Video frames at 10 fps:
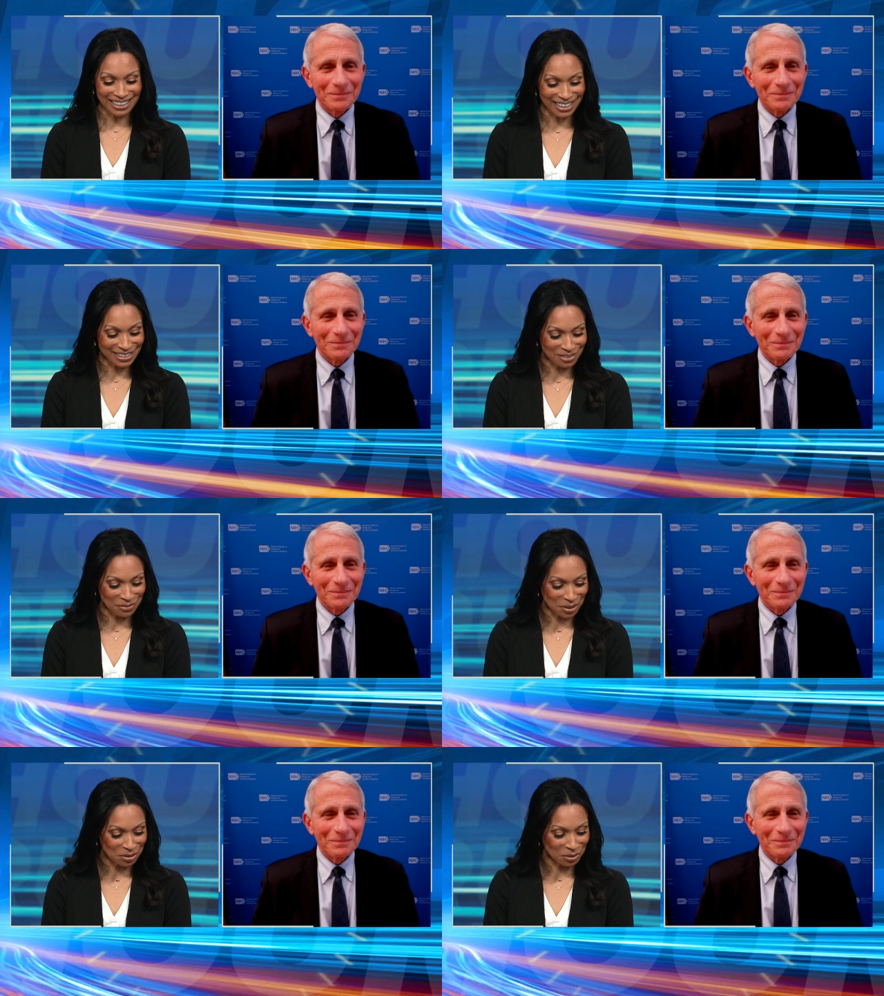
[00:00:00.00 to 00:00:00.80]
Speaker 1: that is a
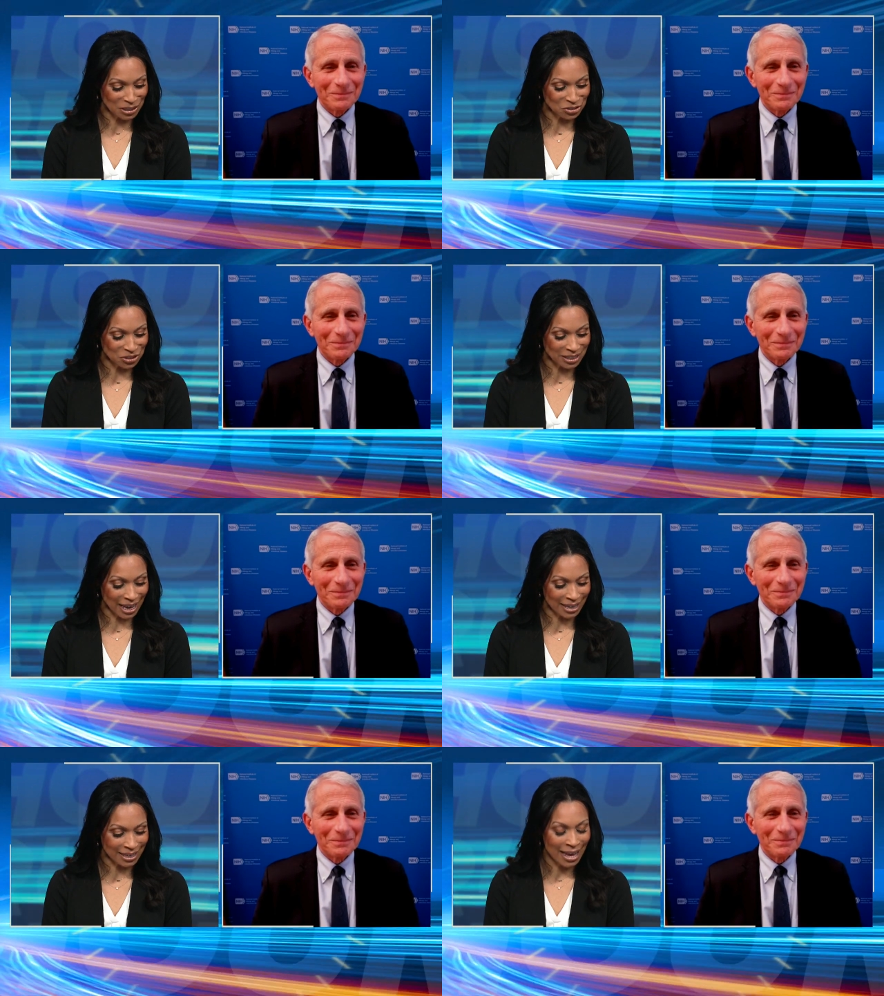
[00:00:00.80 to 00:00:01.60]
fair question,
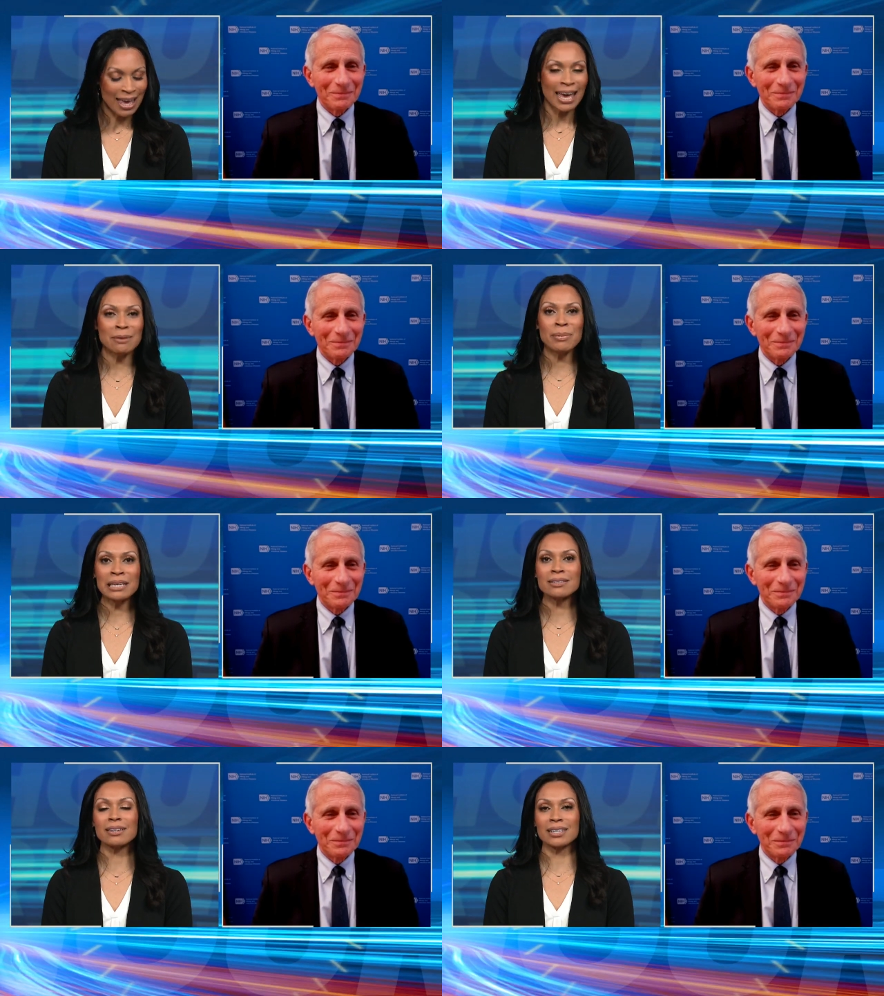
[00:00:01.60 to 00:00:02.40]
and and
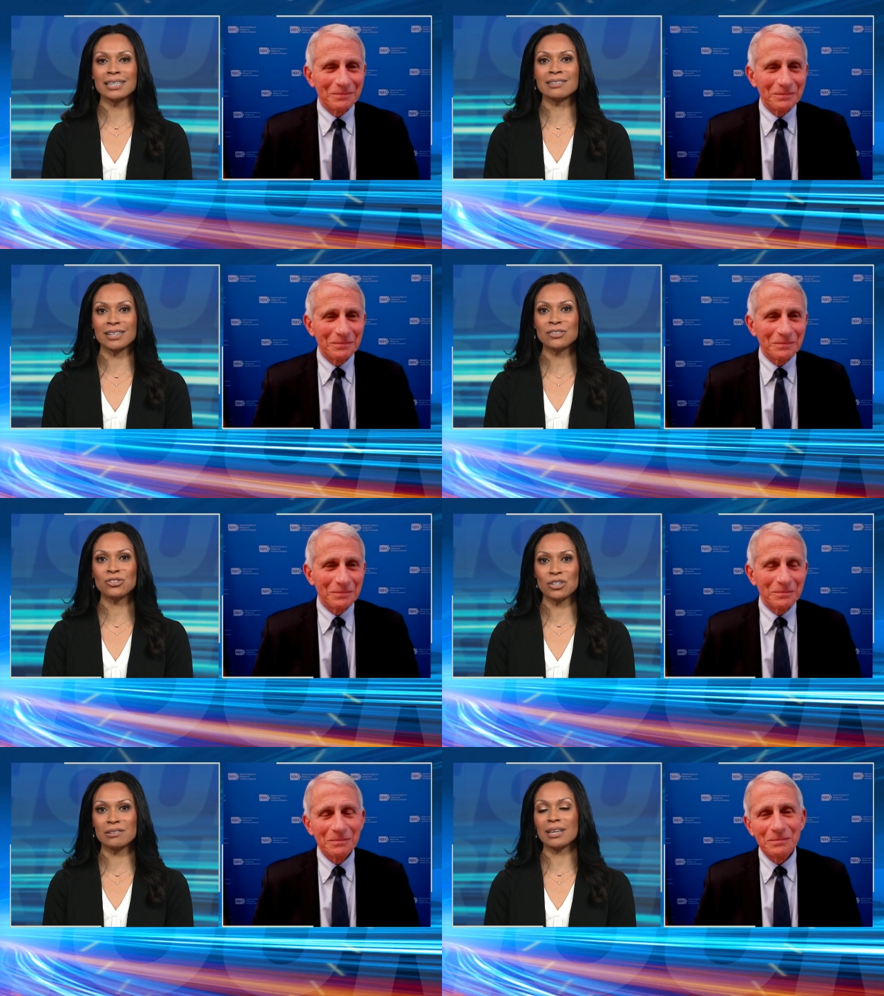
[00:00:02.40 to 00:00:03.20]
basically, is this
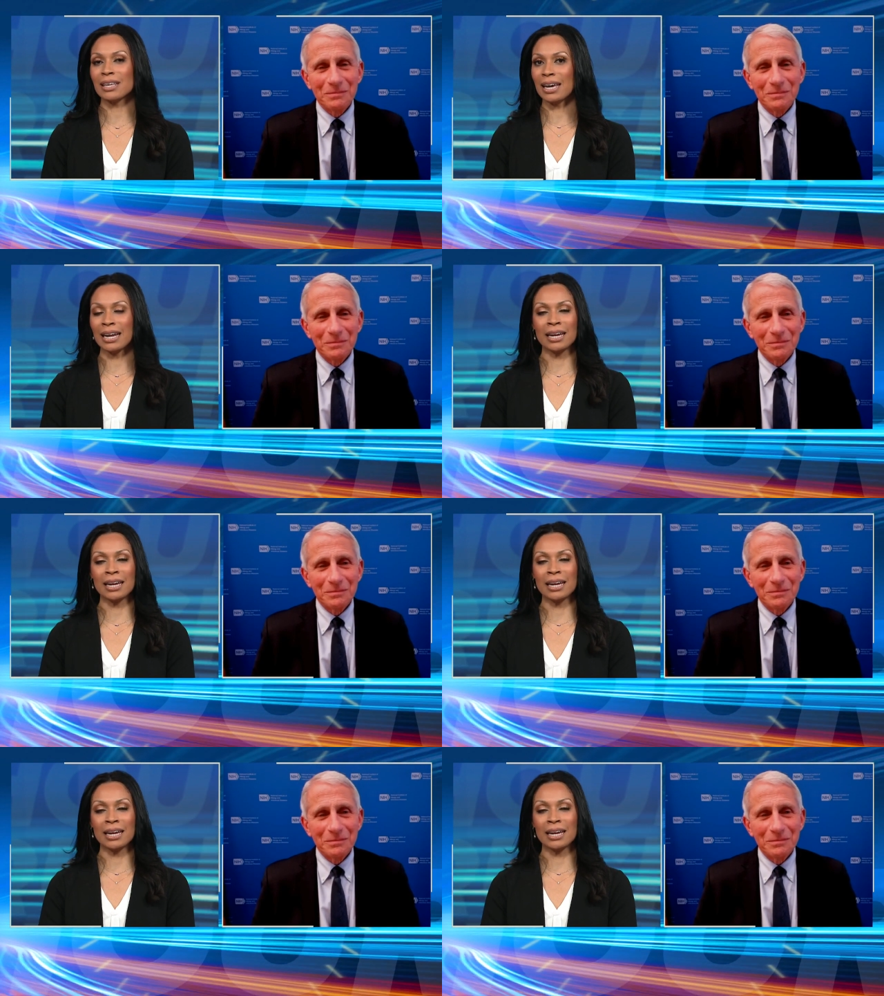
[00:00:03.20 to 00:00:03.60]
just again?